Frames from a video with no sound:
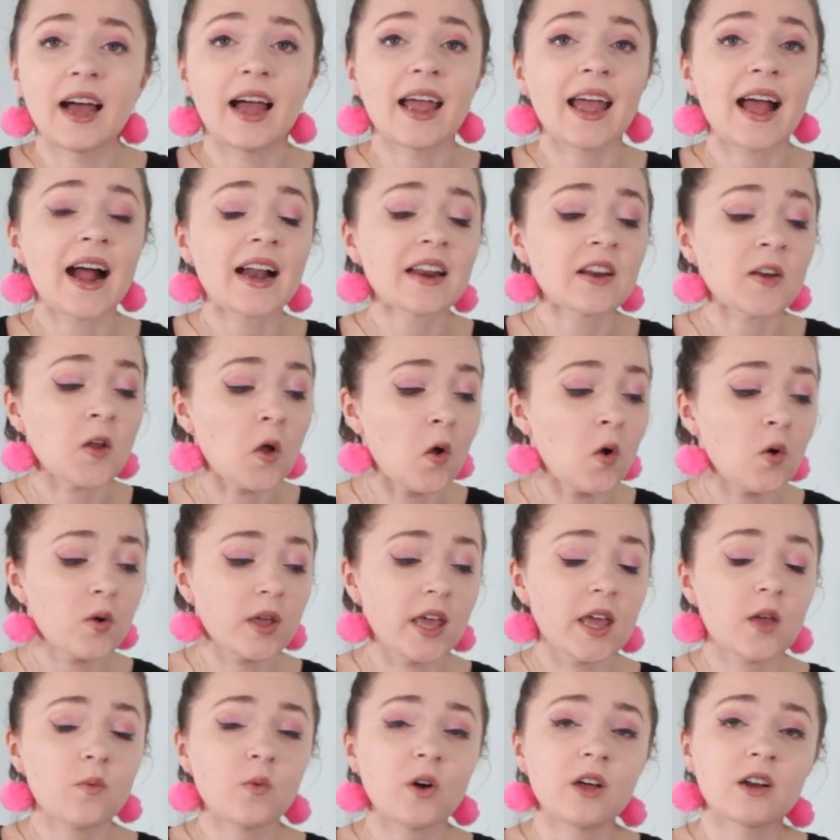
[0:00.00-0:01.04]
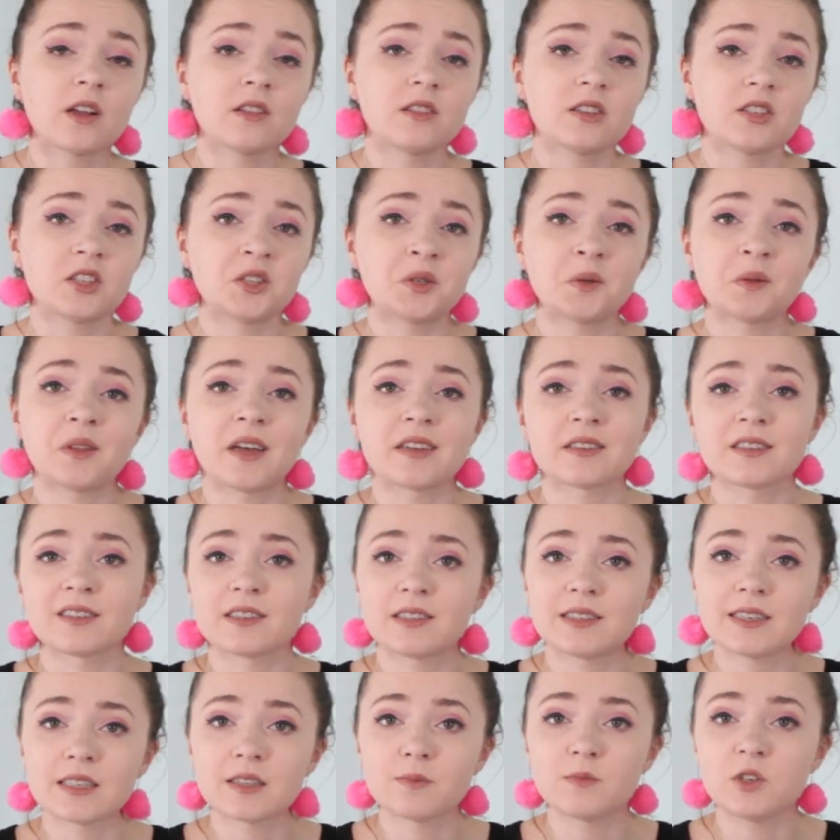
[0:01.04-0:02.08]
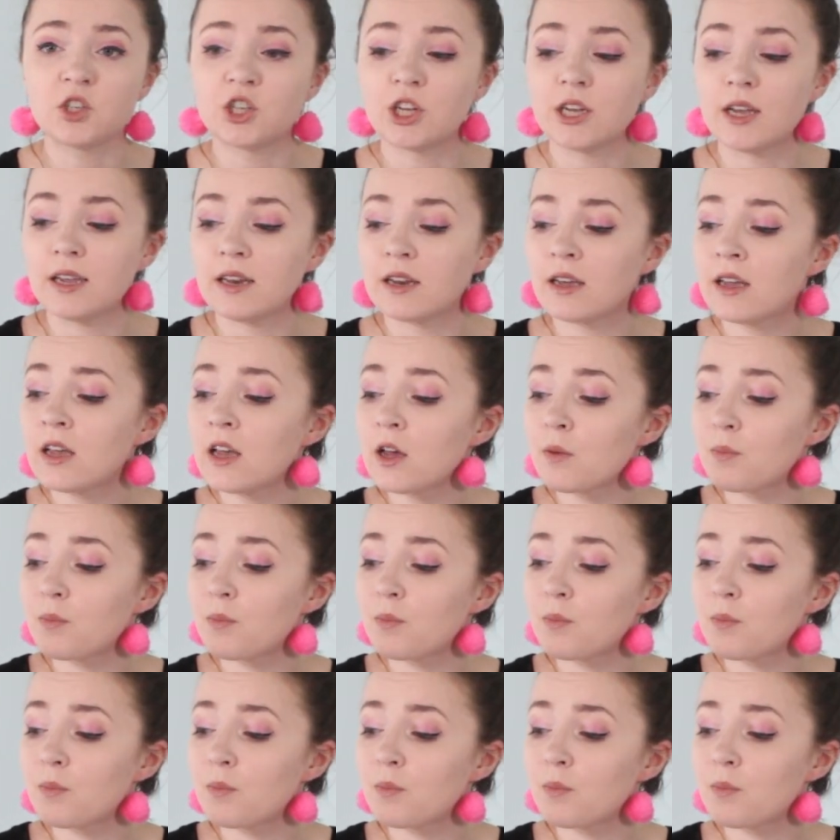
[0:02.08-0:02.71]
I had an okay one on this 2006 machine,